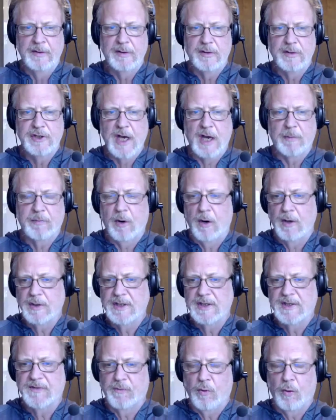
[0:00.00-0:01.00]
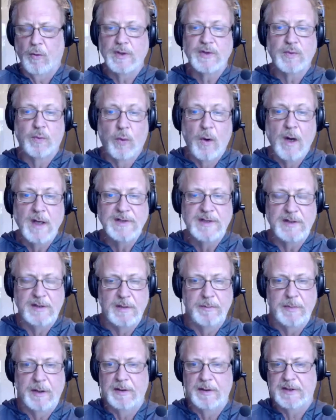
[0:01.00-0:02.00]
Jack Parsons, of course, was in the
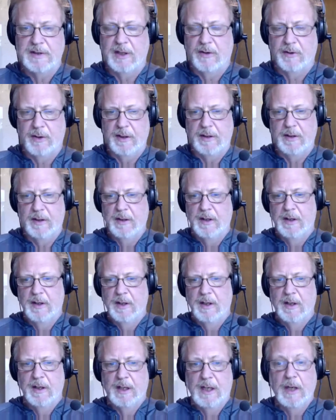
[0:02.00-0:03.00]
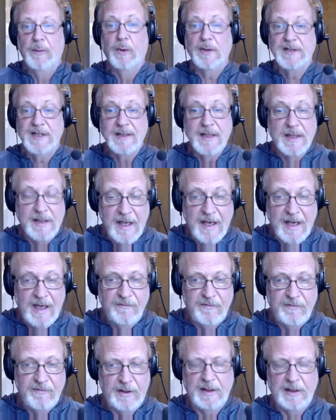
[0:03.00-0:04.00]
military. He was in the
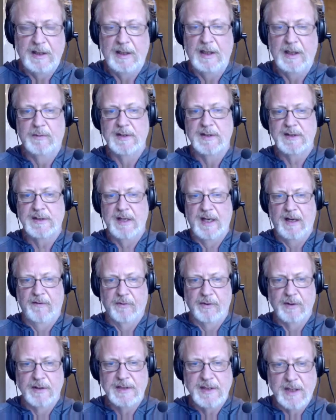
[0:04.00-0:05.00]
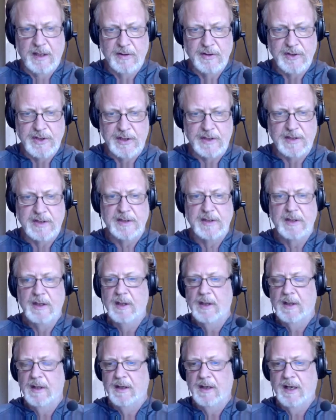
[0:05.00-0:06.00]
Navy. He was naval intelligence,
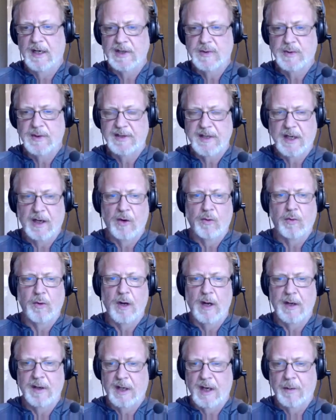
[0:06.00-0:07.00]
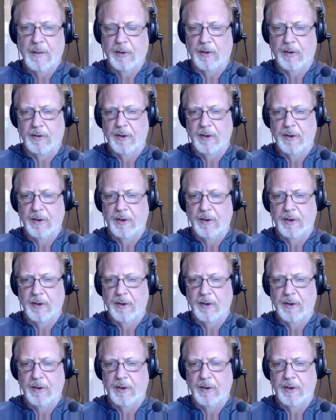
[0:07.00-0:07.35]
as was L. Ron Hubbard.